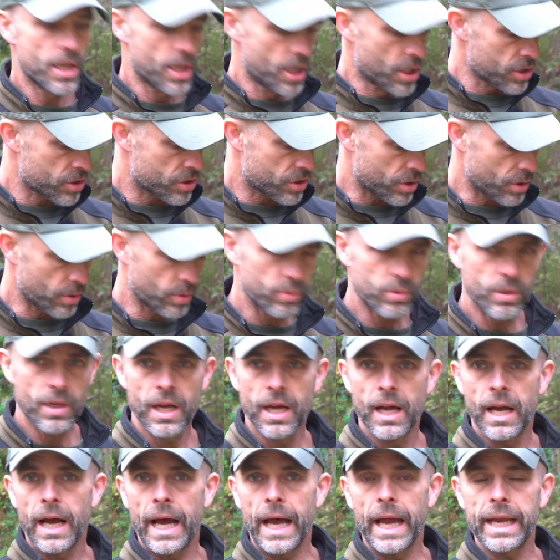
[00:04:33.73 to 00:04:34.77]
So
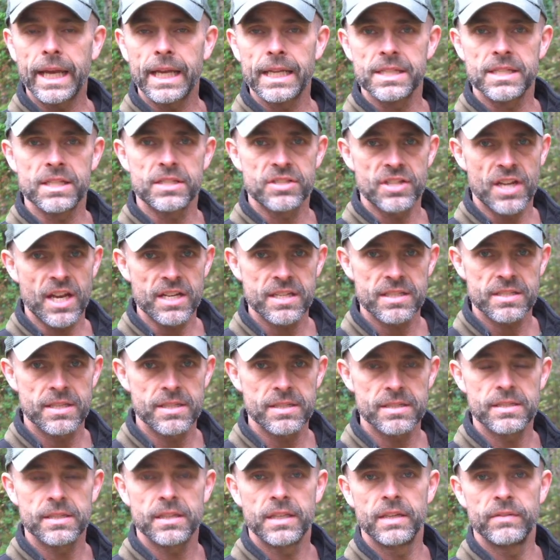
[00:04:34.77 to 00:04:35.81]
I can detach
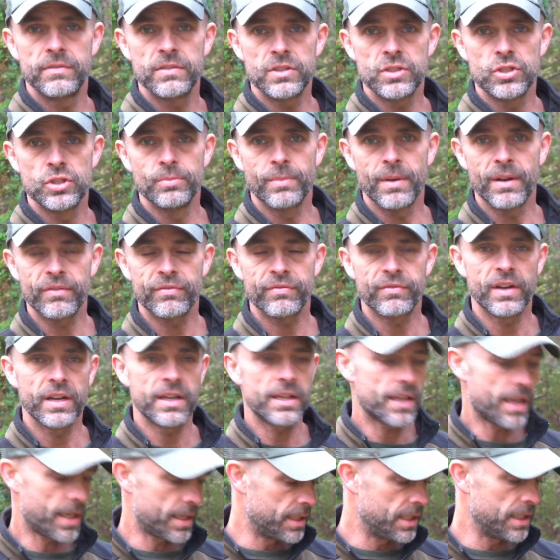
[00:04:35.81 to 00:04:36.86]
this, give it to my
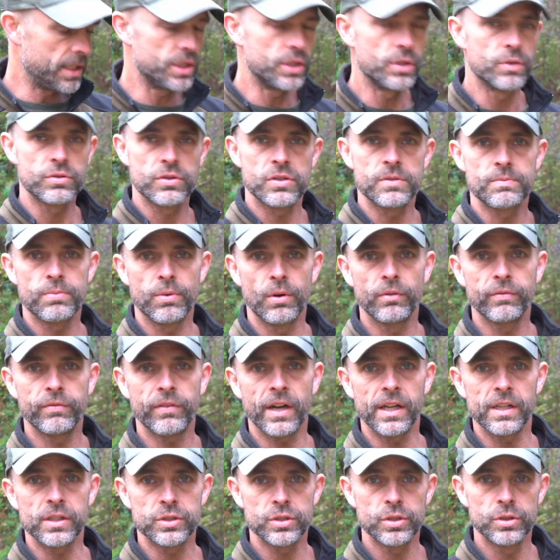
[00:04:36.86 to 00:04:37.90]
friend, and he uses
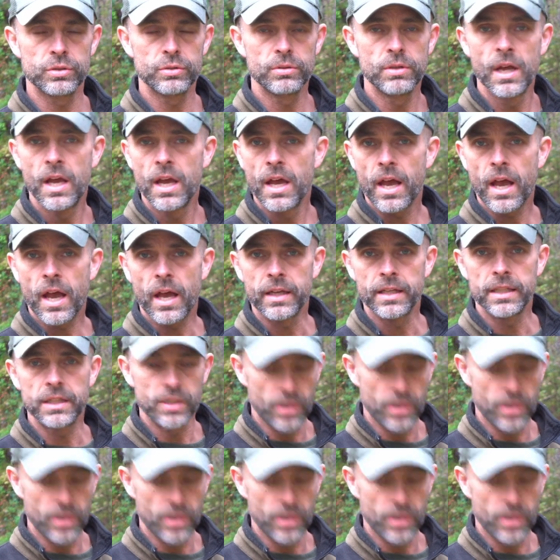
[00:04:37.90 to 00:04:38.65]
profile 2, and he